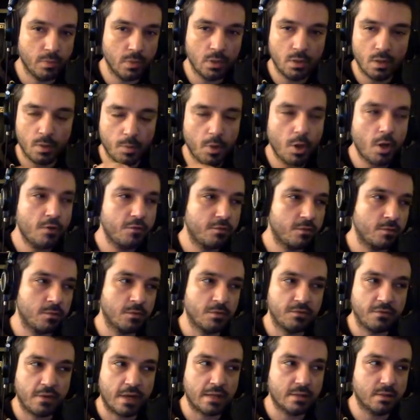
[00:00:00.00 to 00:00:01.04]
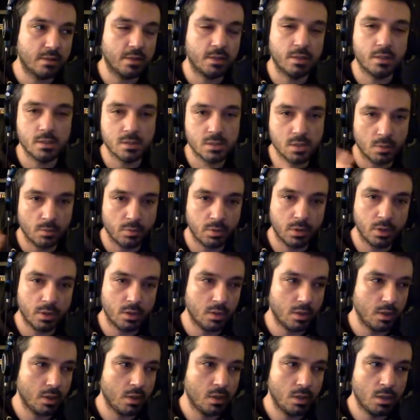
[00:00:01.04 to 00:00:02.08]
Apart from the fact that it is
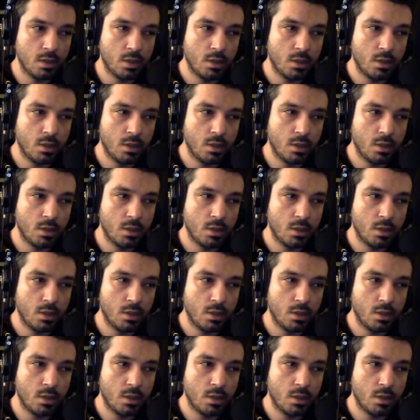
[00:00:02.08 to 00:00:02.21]
completely